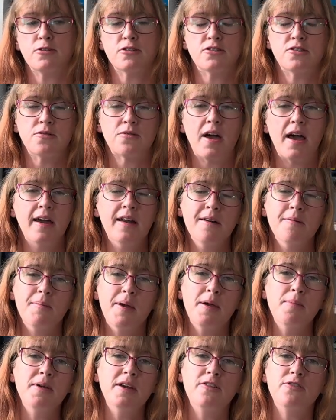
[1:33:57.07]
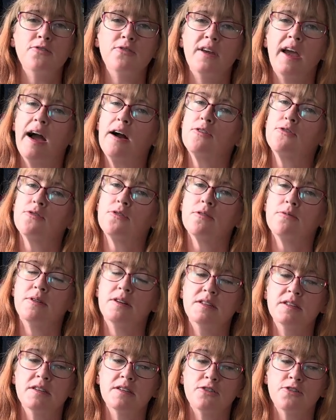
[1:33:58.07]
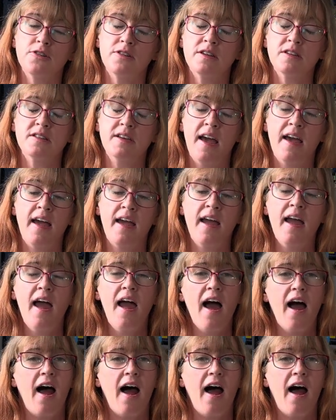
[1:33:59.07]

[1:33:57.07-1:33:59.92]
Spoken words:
So kind of maybe do the outdoor ones during the day.